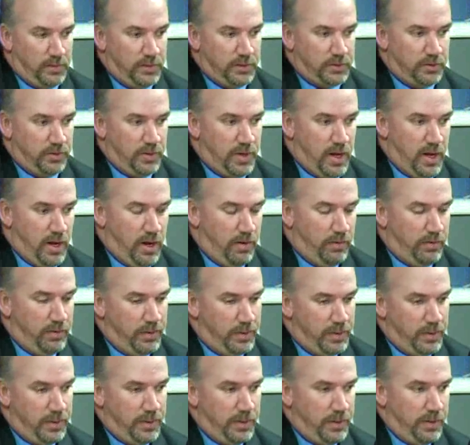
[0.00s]
and so now
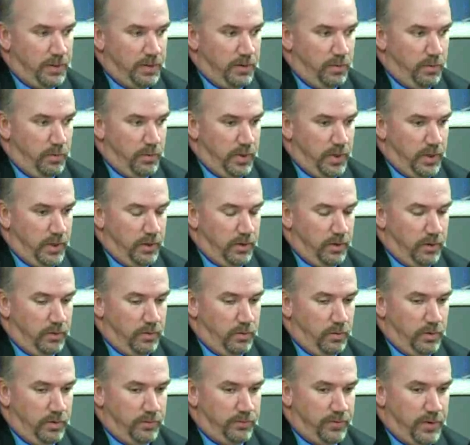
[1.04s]

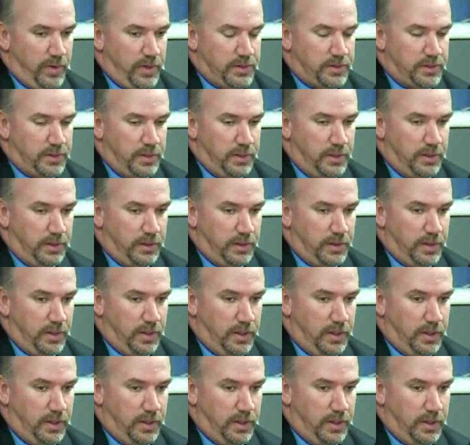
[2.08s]
we're facing